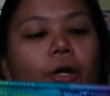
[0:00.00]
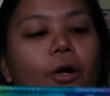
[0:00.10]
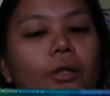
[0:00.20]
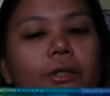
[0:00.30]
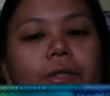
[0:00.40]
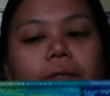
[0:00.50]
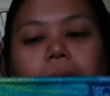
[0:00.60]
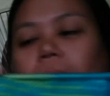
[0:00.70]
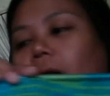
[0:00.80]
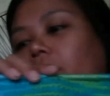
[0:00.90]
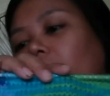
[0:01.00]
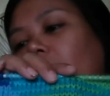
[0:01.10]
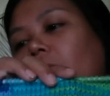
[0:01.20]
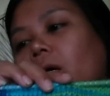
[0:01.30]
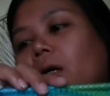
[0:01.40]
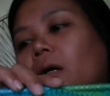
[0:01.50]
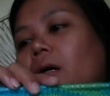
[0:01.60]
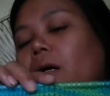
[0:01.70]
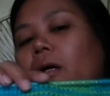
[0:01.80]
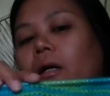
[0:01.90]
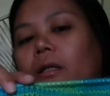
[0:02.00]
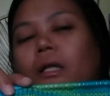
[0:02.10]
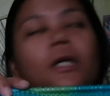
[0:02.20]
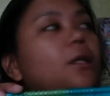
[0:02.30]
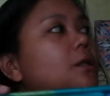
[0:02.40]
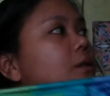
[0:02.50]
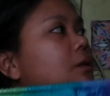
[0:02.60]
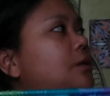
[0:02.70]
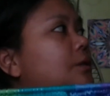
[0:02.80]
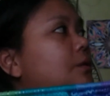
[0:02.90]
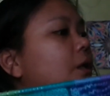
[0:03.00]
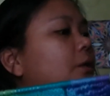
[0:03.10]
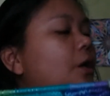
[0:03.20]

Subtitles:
the colors come out. I think this is a red